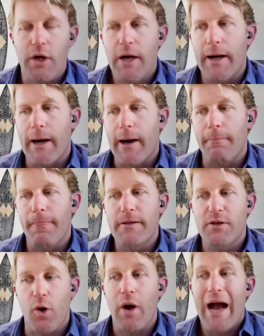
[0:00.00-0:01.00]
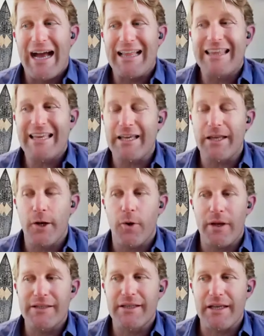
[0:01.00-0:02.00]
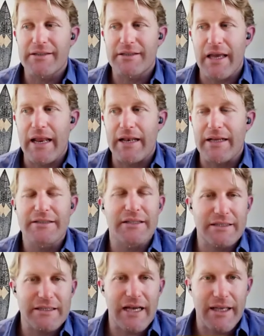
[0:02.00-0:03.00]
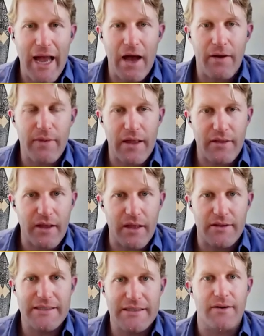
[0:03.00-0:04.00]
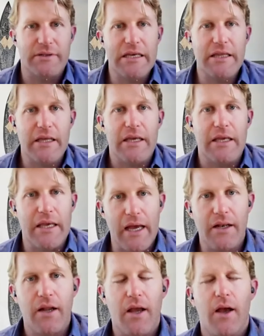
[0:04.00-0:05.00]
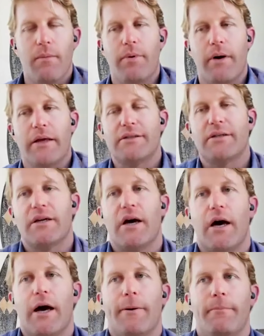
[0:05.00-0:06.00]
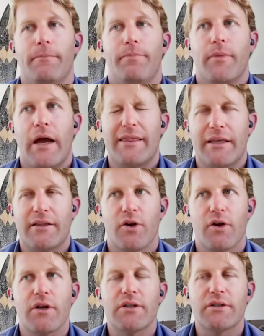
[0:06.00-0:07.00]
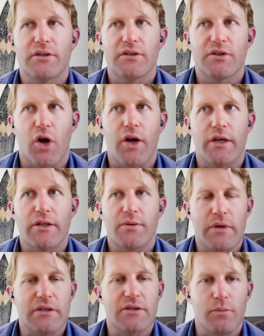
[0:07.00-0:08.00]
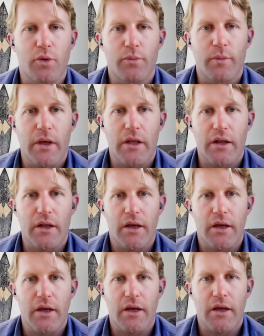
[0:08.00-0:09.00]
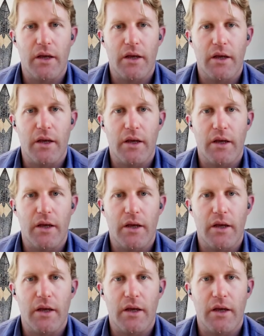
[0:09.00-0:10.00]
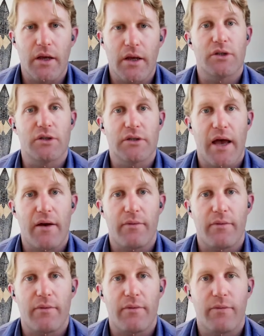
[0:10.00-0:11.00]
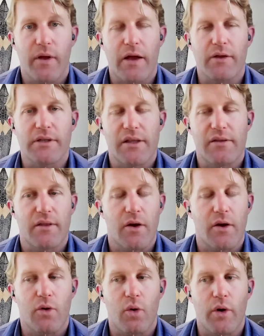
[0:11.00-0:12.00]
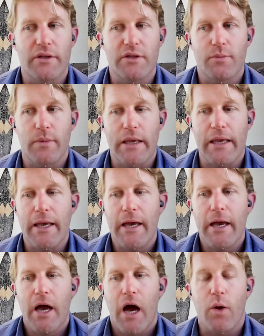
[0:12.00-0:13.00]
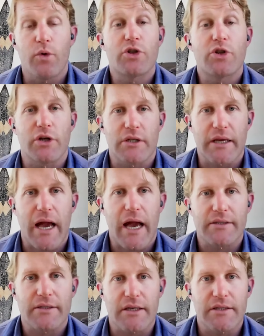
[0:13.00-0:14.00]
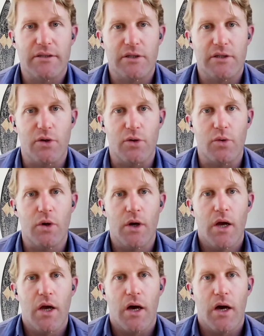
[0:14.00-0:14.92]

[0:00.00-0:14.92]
So I think it doesn't exactly have that set of teeth yet, but I think there is starting to be some movement. Some of the exchanges have announced that they're going to be restricting access to